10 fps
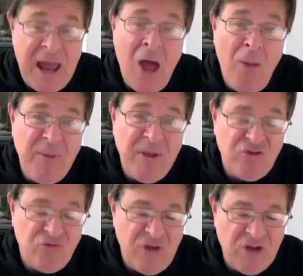and
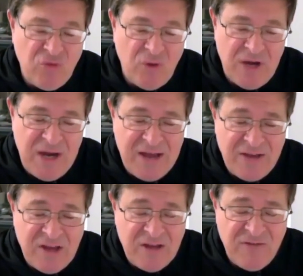Aeneas reads where he
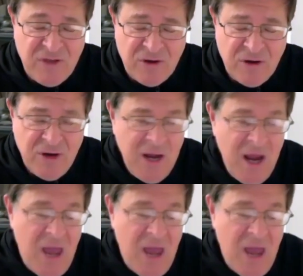has his finger,